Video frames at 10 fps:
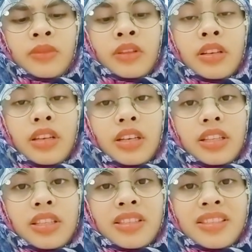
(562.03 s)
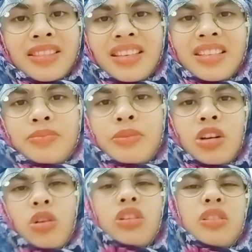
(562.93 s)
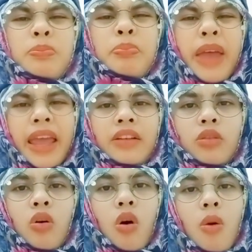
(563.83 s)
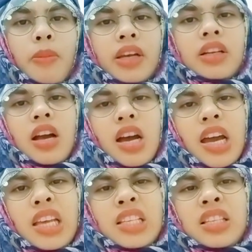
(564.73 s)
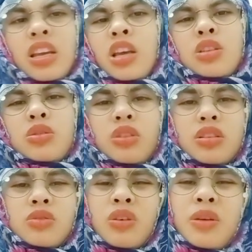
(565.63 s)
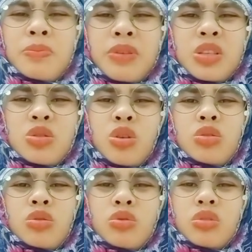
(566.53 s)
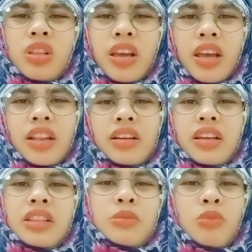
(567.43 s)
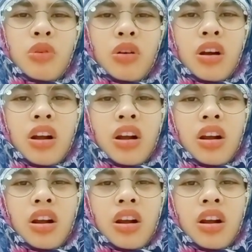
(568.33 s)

That it's just because the bad comment, guys. So that's why please don't do that anymore.